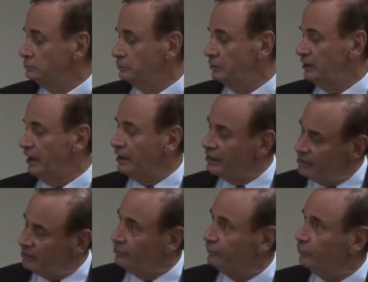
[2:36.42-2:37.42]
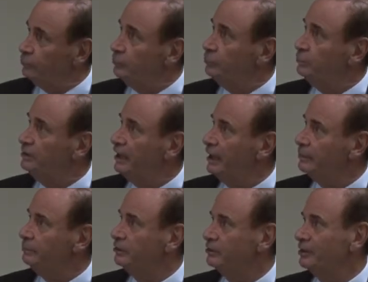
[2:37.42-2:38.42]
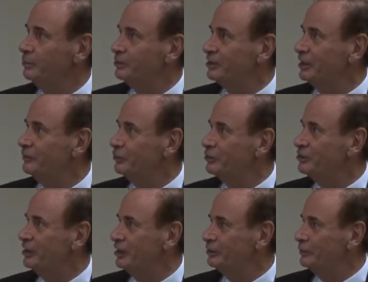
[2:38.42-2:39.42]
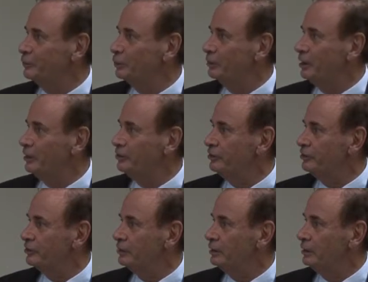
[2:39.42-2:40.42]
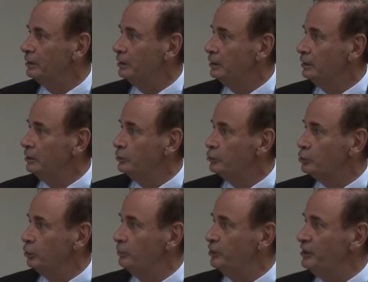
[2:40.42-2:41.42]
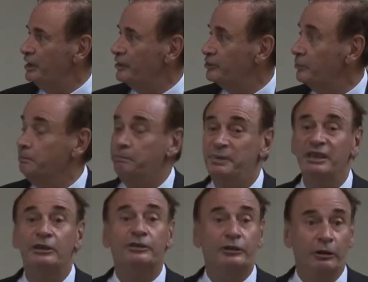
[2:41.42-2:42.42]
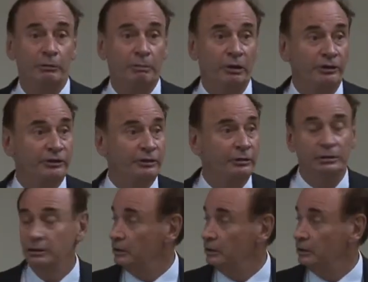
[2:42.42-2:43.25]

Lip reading: The data here is for 2010 because that was kind of the start of the crisis. Germany has a big surplus.